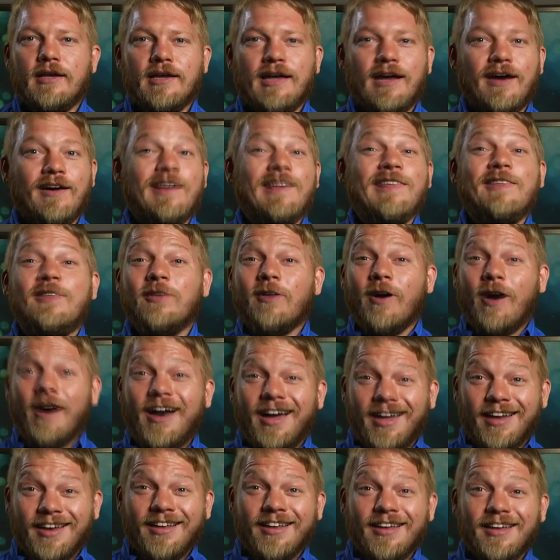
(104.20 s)
Now, he
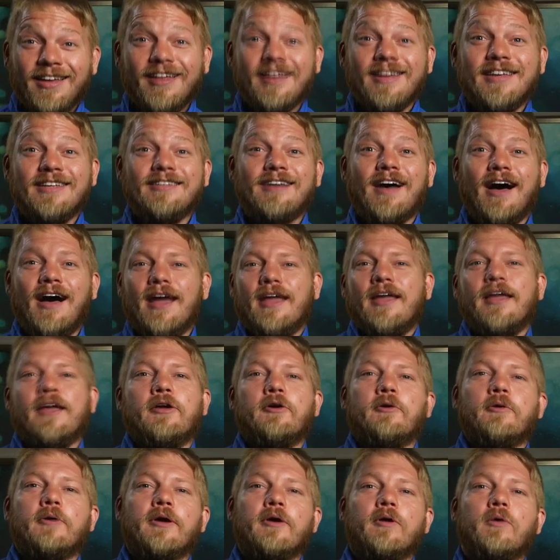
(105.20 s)
thought his I
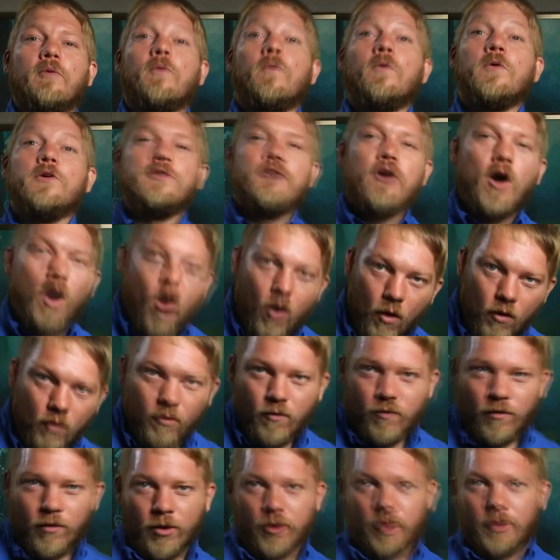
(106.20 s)
A career was
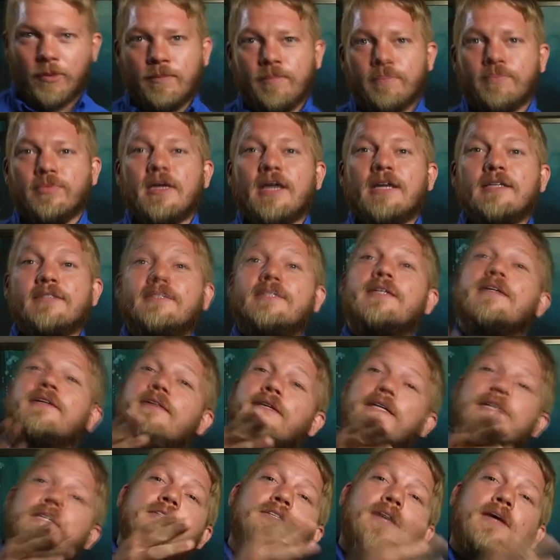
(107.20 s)
over
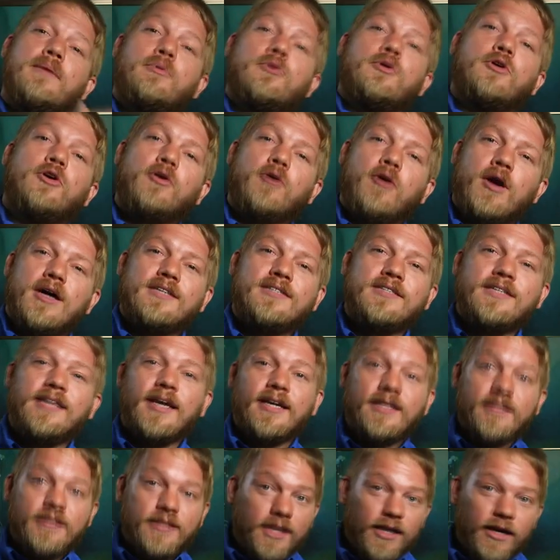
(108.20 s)
until he stumbled across
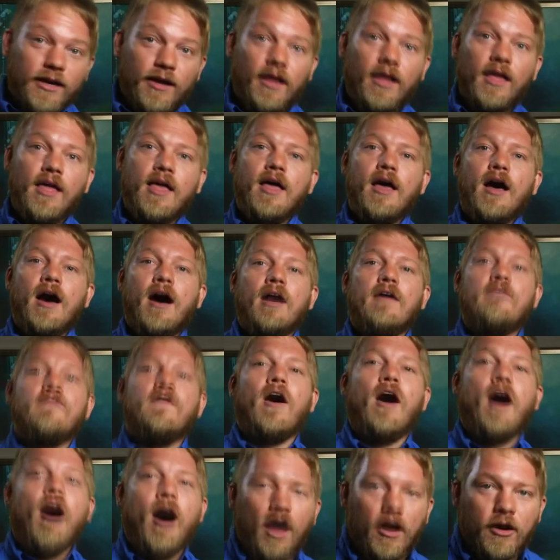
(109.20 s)
the idea
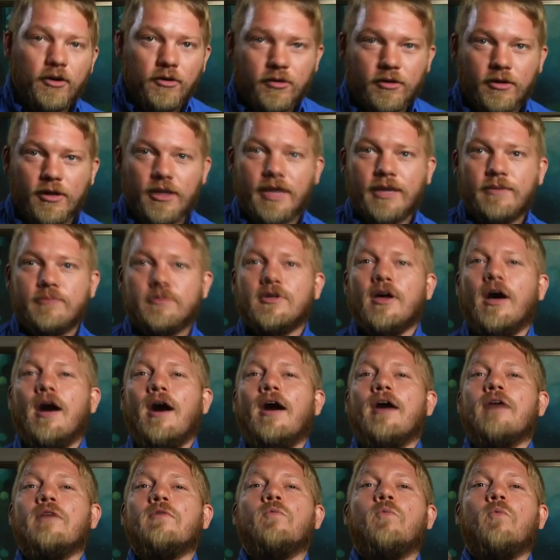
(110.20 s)
of auto claims
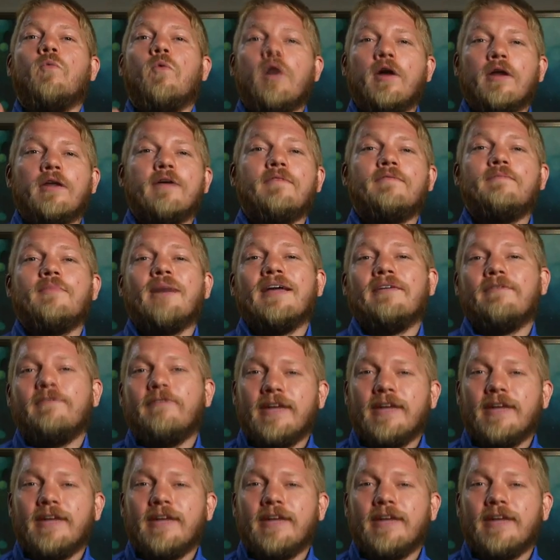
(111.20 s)
on one of my